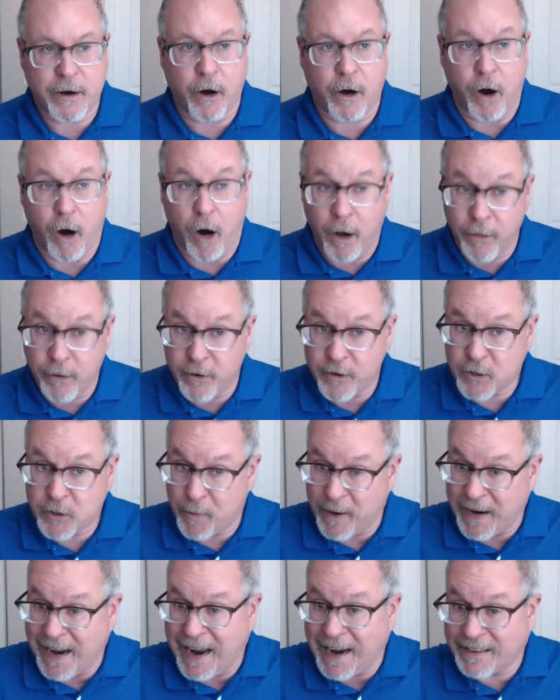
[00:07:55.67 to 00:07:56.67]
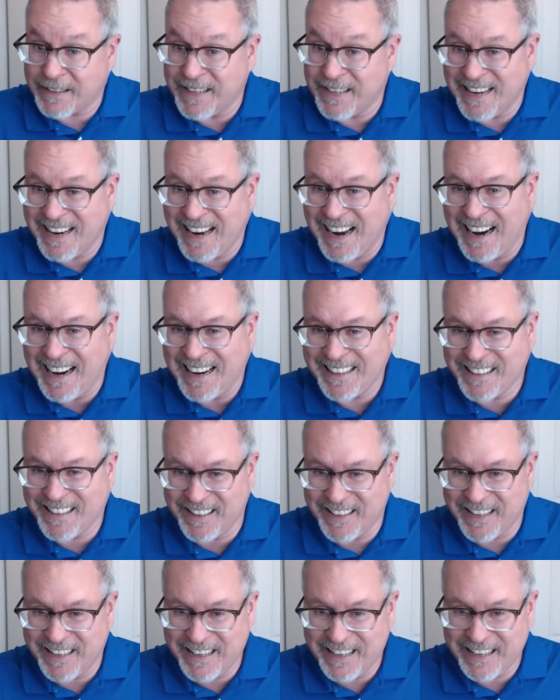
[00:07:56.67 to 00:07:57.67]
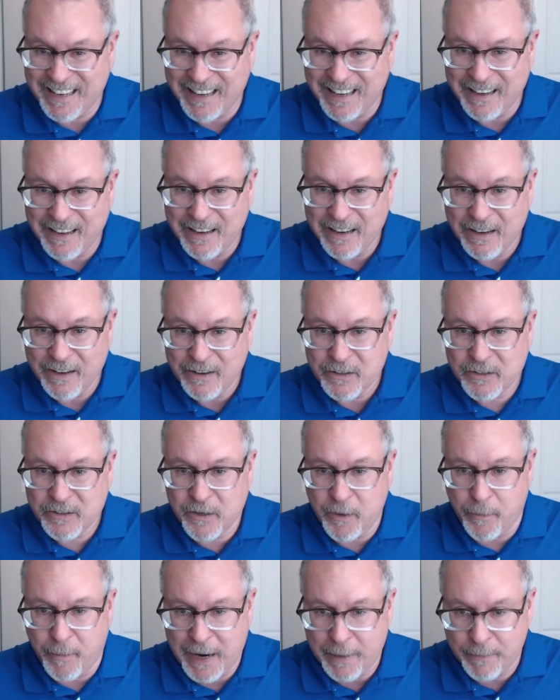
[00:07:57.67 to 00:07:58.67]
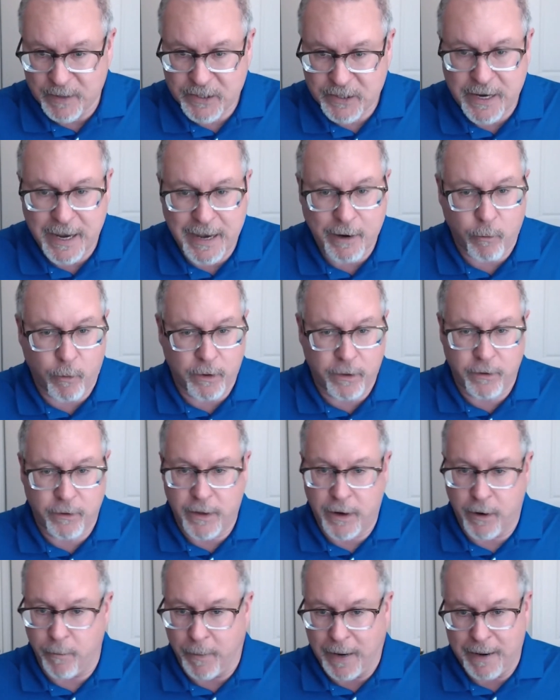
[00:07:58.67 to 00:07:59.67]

Are others reacting kindly to my mistake, whether they're my